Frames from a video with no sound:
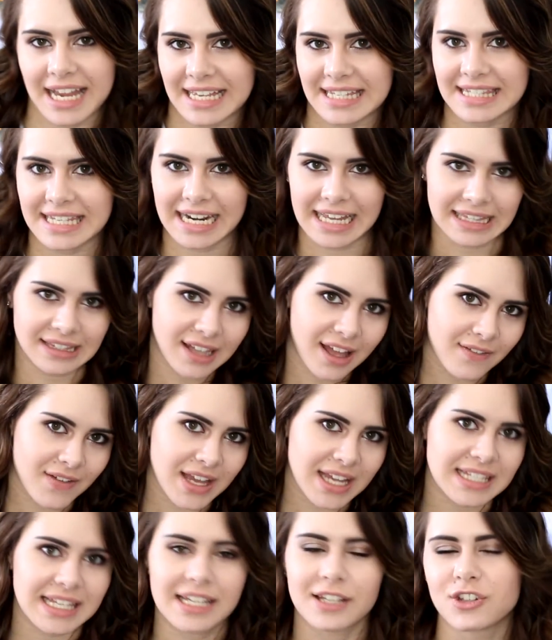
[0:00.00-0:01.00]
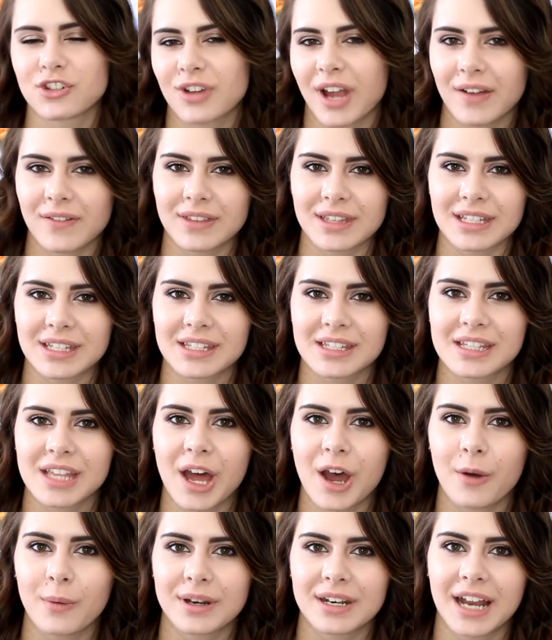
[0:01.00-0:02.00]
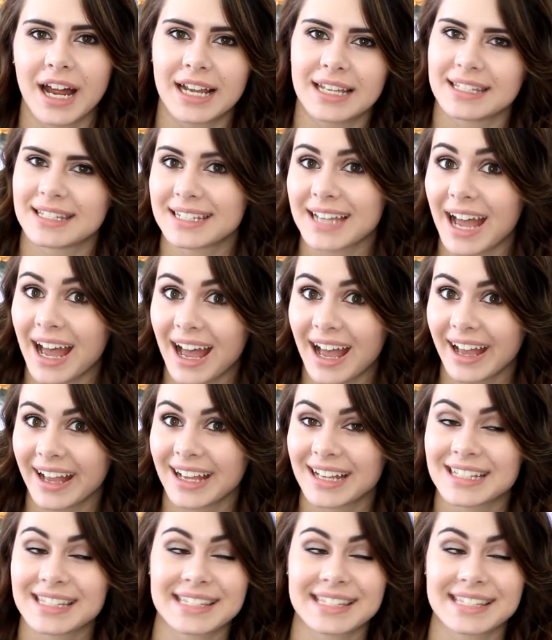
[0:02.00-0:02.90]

nice, and I love it because I can drive in the snow and not die,